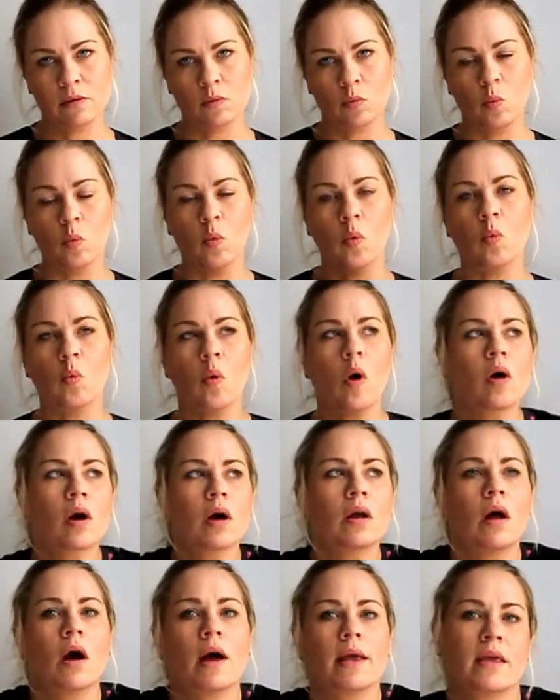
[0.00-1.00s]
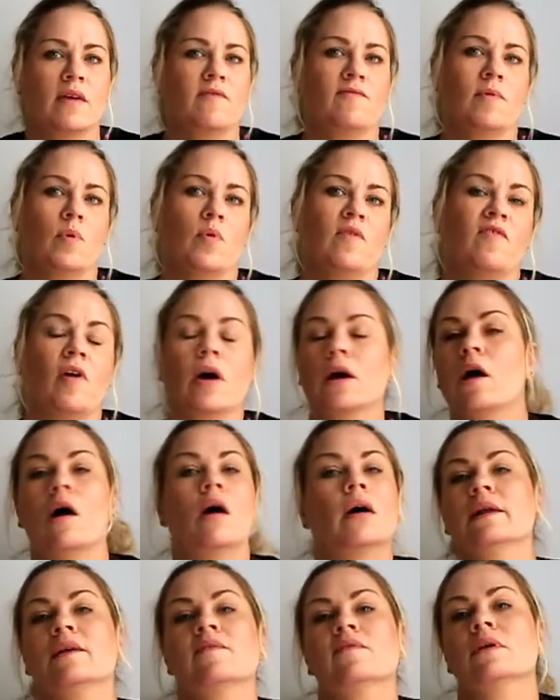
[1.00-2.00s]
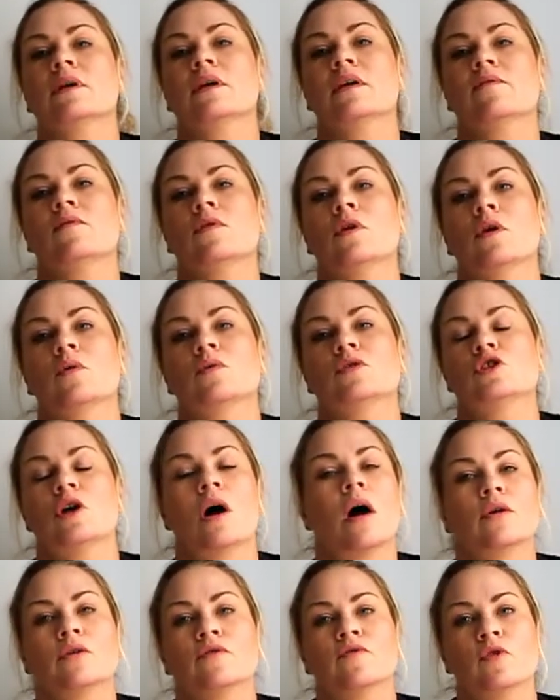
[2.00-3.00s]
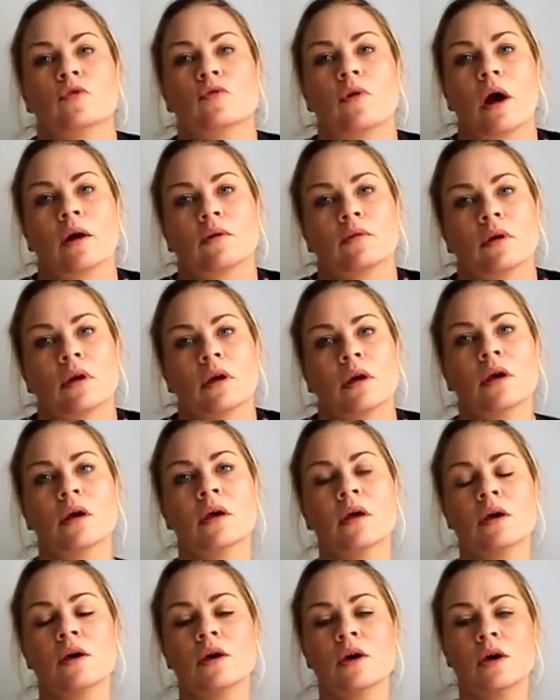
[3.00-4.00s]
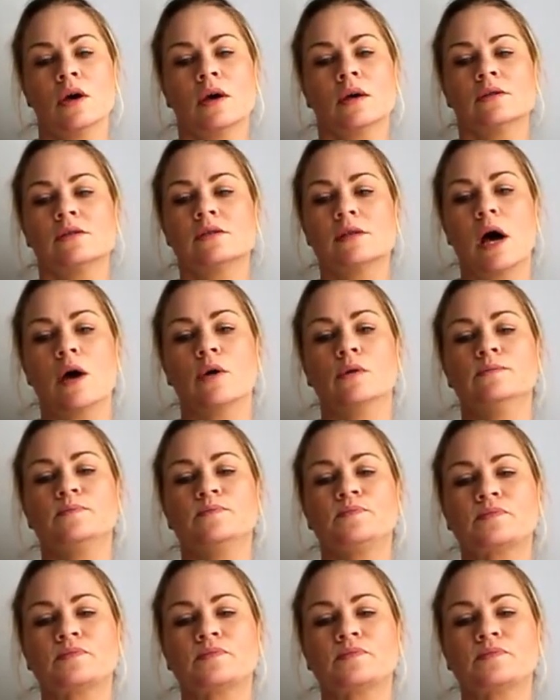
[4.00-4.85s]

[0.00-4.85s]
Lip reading: What can I give you if I can't even give you a child of your own? So